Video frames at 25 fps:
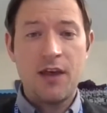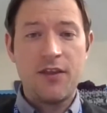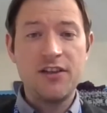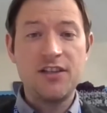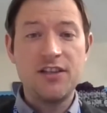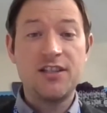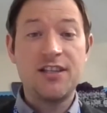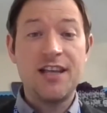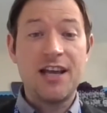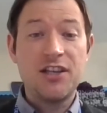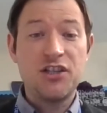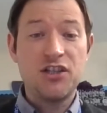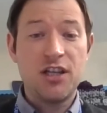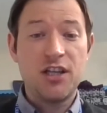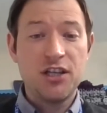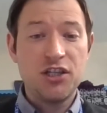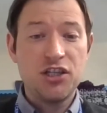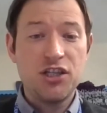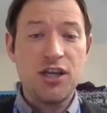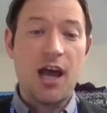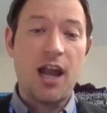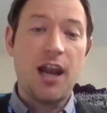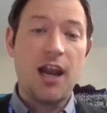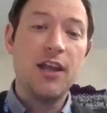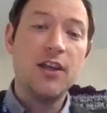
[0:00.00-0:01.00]
This is actually
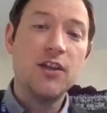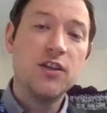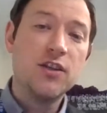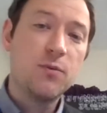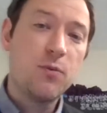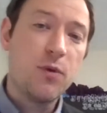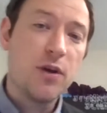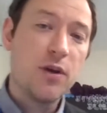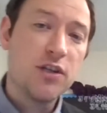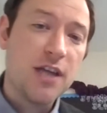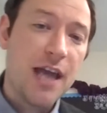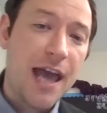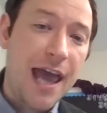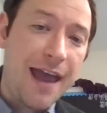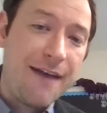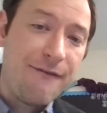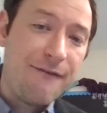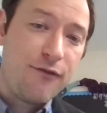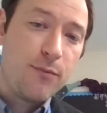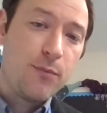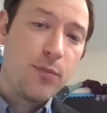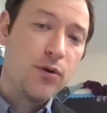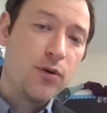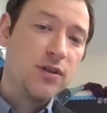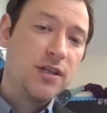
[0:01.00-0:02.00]
a challenge which
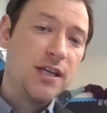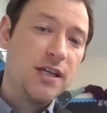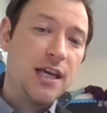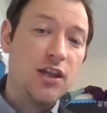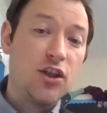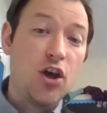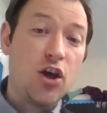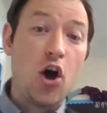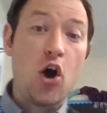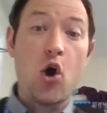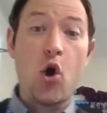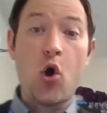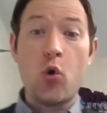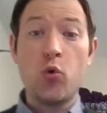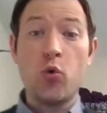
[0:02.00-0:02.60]
everybody in the